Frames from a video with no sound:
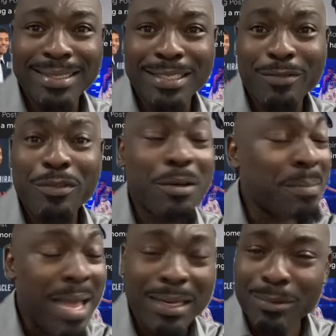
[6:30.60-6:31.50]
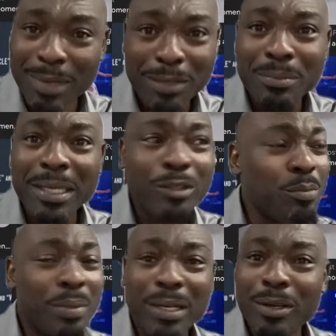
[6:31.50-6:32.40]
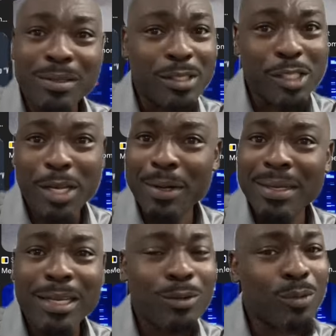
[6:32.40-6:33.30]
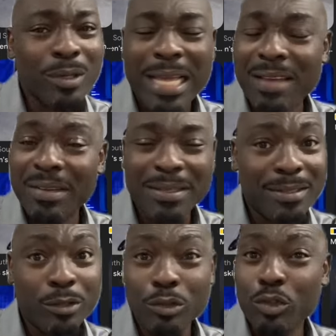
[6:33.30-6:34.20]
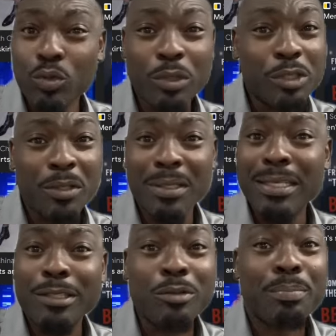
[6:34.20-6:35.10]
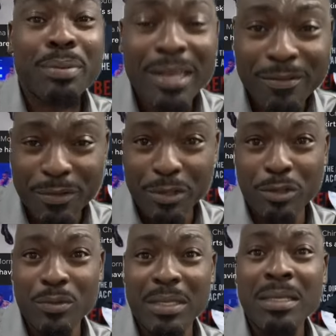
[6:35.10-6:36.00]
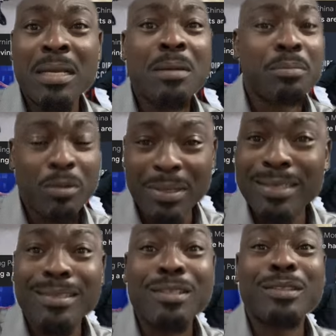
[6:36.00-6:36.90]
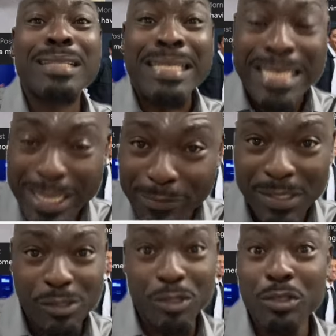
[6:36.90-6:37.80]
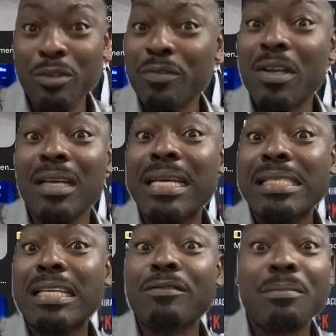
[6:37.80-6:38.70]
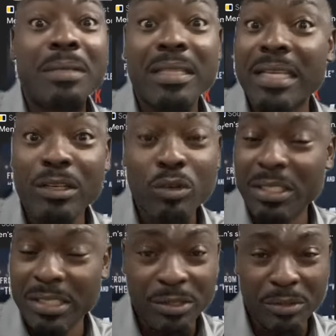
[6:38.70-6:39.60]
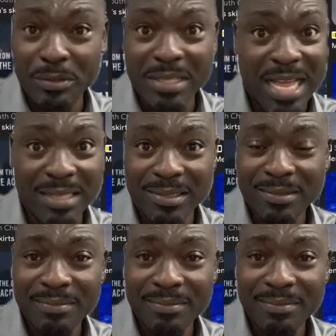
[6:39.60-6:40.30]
If you're a man around me and you're putting on a skirt, I don't want to have anything to do with you other than to pray for you and probably conduct deliverance on you if God has given me the anointing to do that.